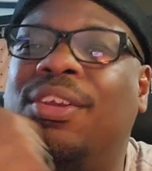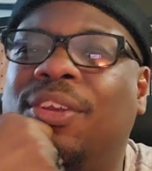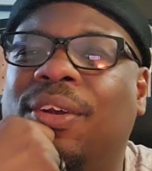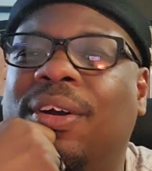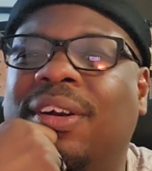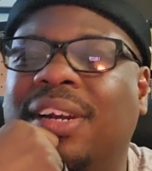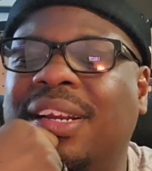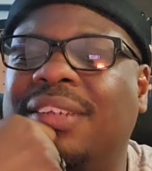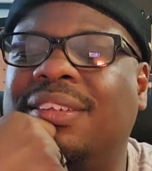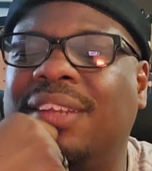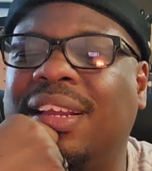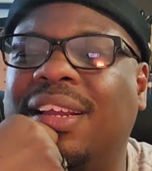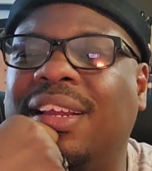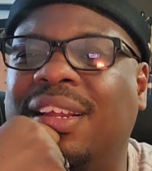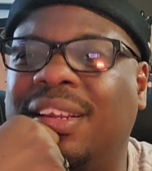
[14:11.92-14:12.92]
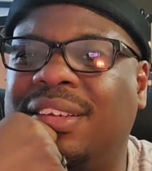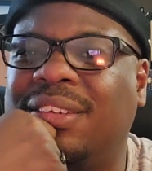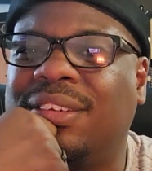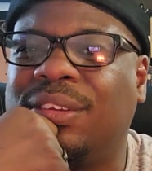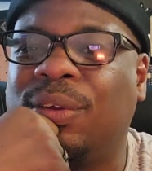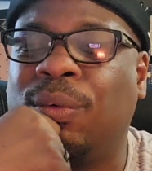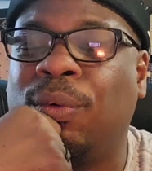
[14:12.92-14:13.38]
Uranus
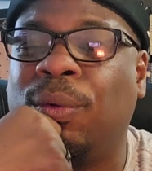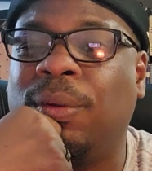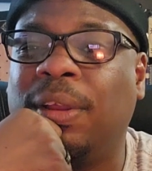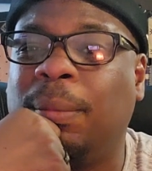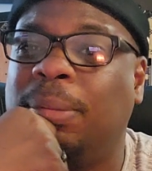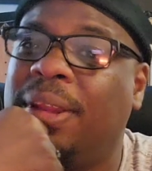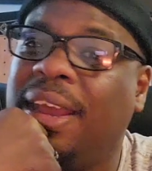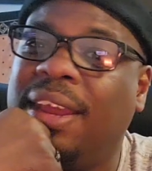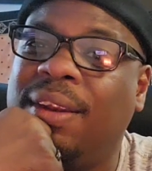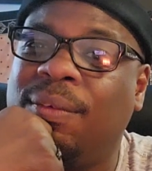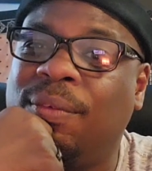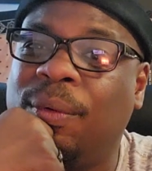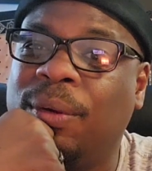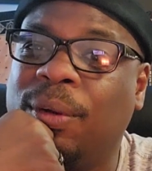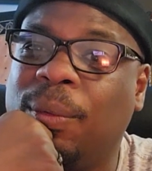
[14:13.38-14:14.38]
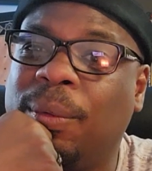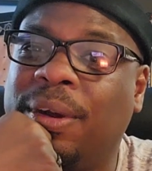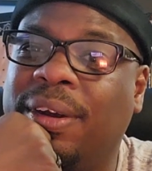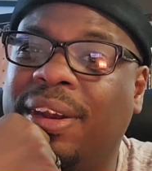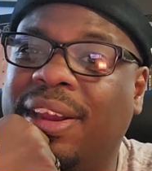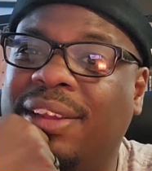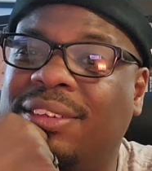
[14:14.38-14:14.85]
is the ruling planet for
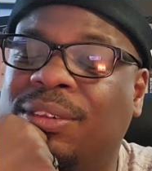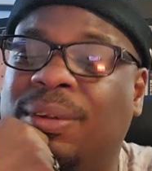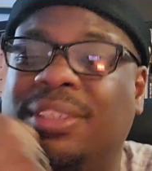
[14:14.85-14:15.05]
Aquarius.